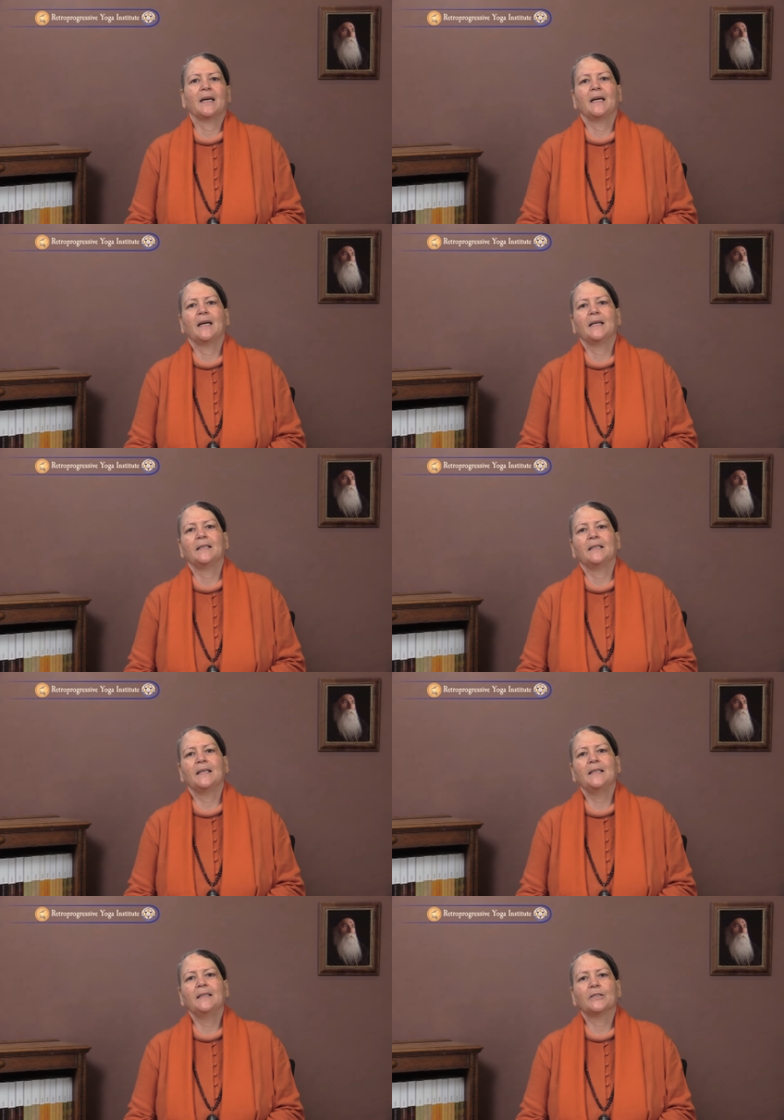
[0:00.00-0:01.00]
And
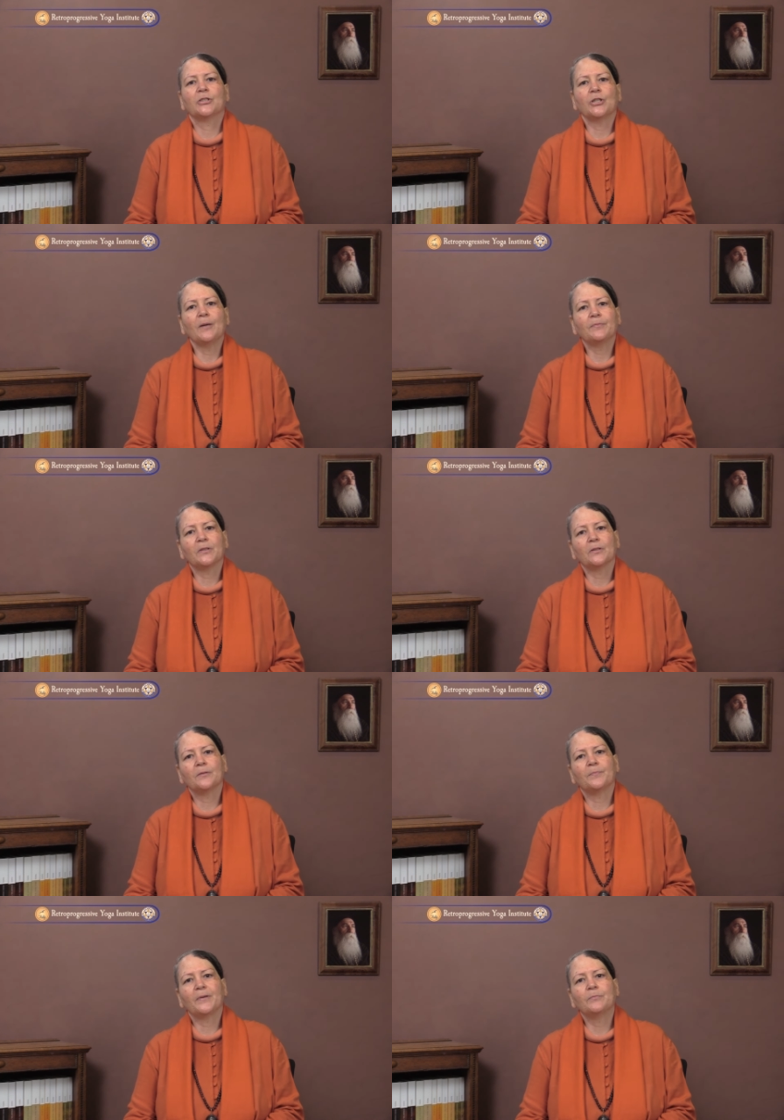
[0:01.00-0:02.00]
in this
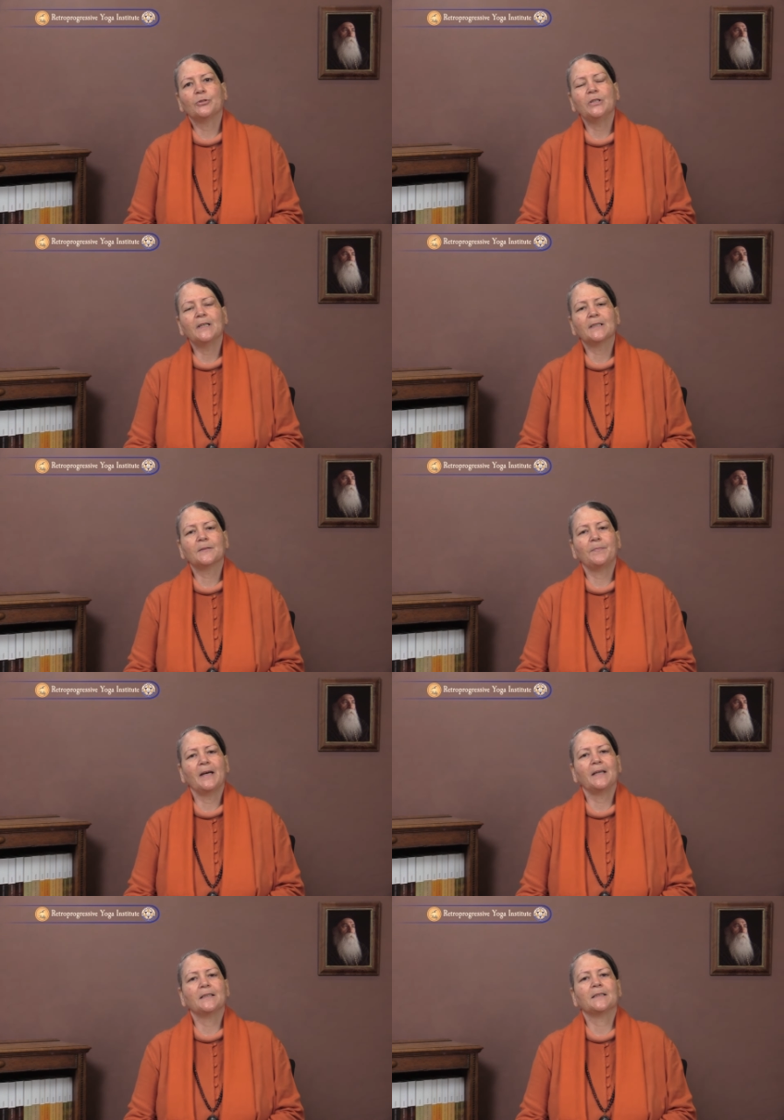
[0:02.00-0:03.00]
chapter, Prabhuji
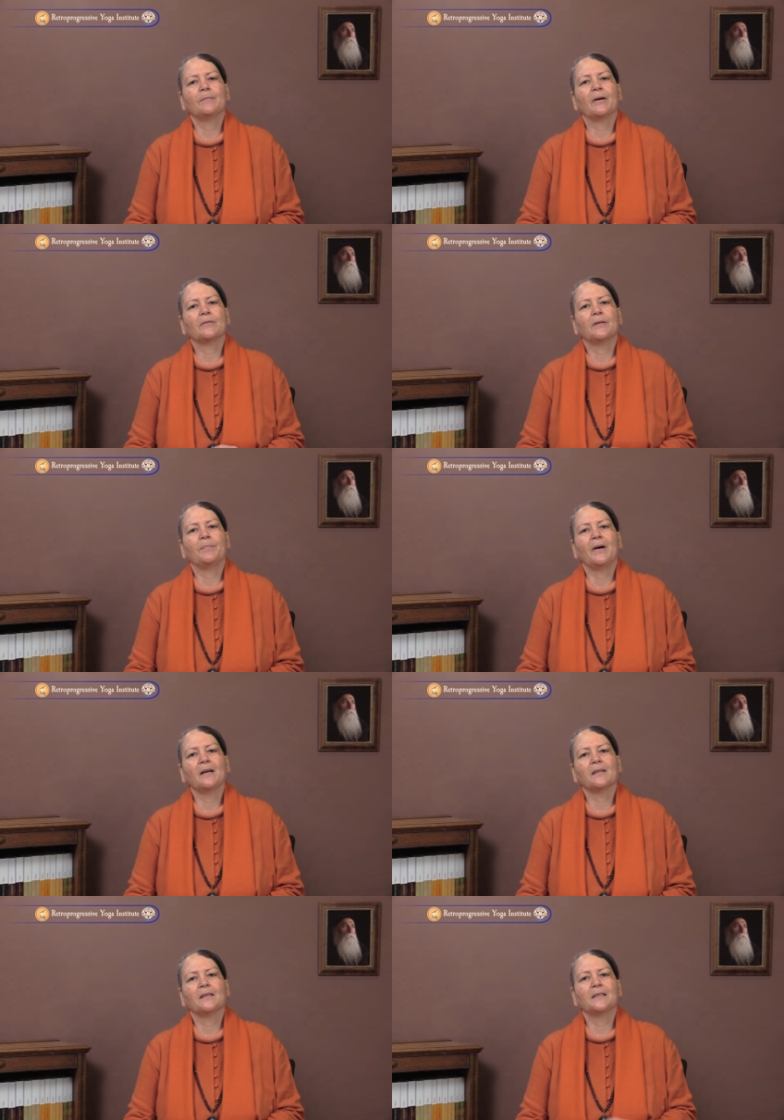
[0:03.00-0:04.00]
explains about the
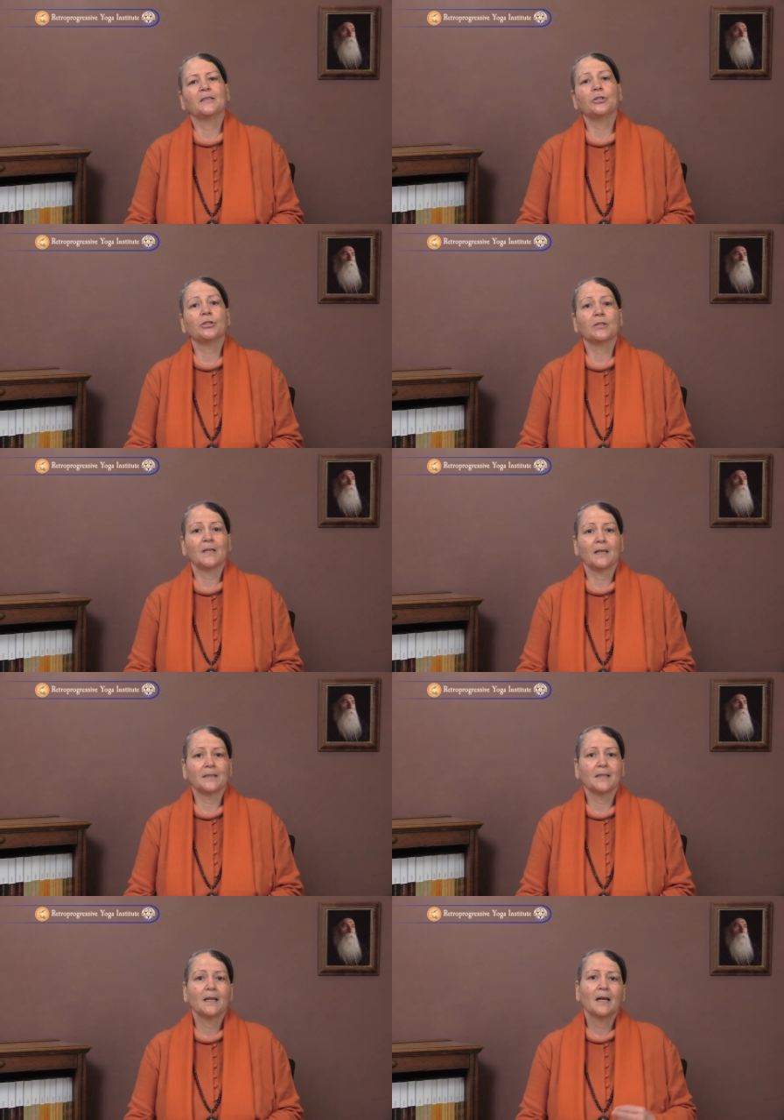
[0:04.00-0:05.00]
path that teaches
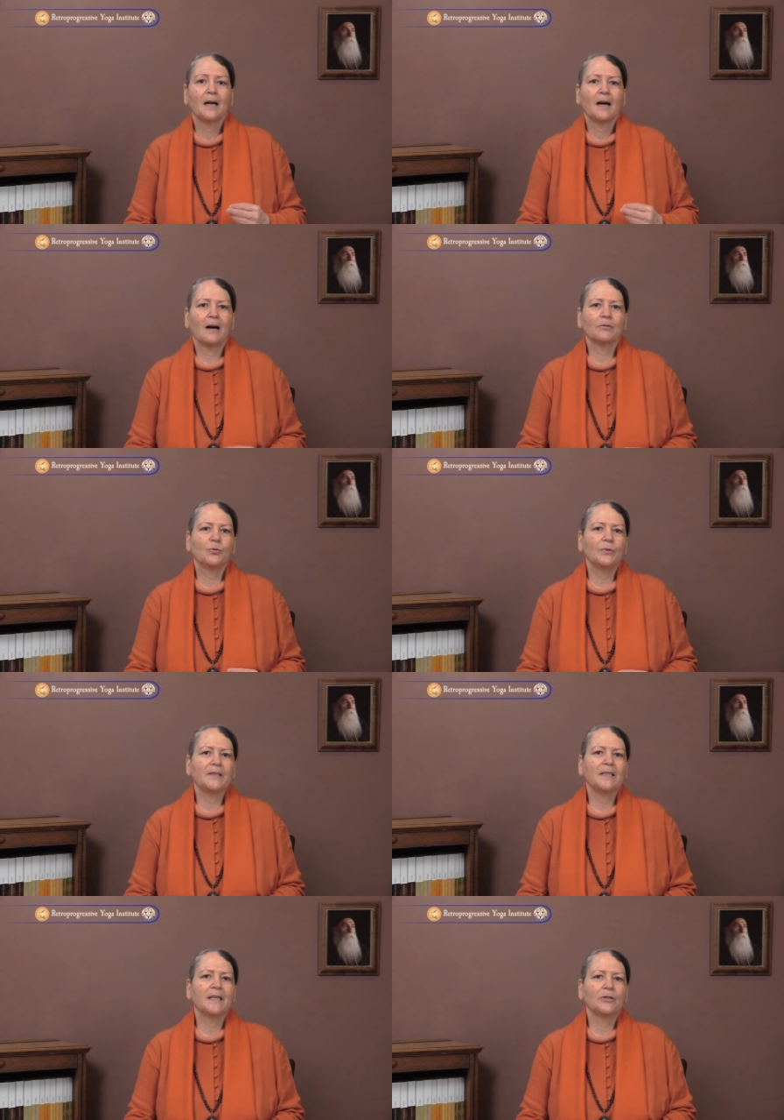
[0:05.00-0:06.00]
us how to
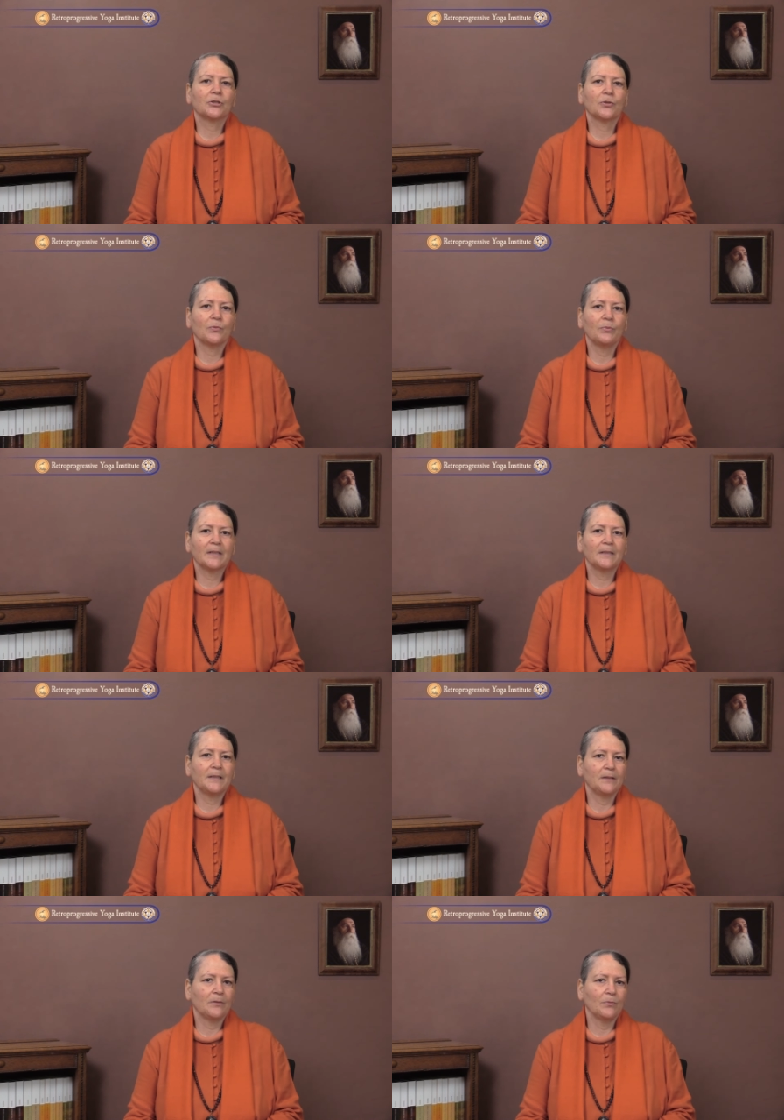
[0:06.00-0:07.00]
engage
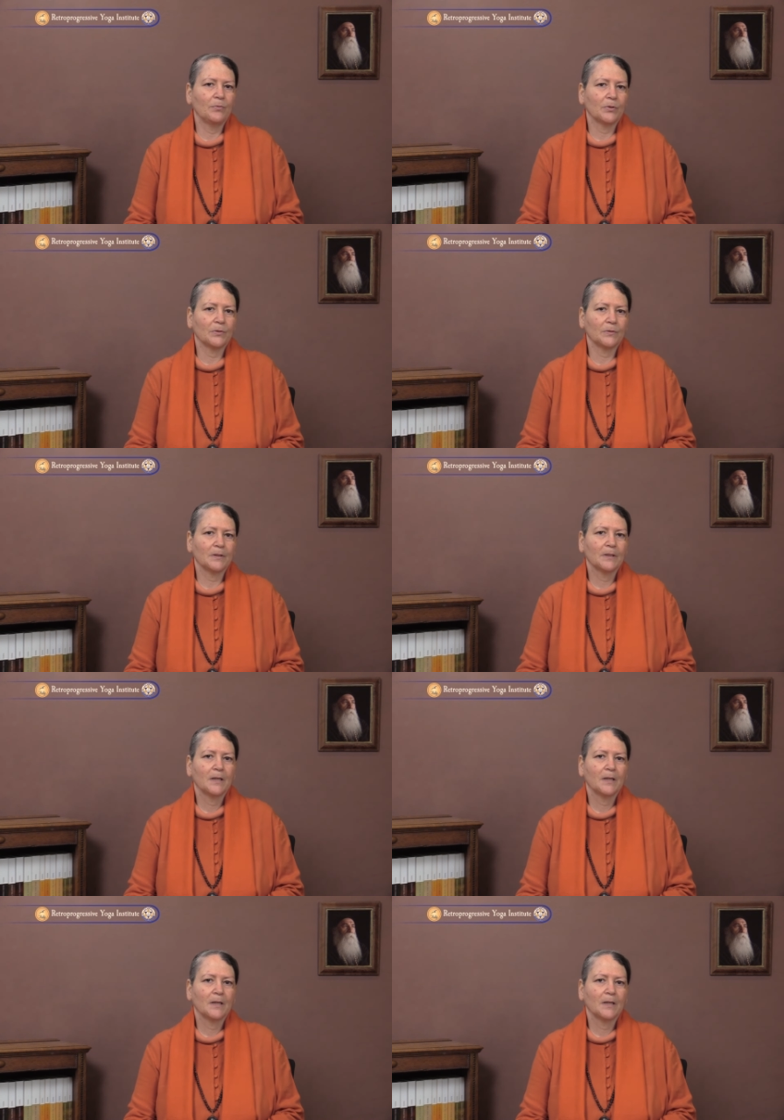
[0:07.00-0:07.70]
correctly in the world.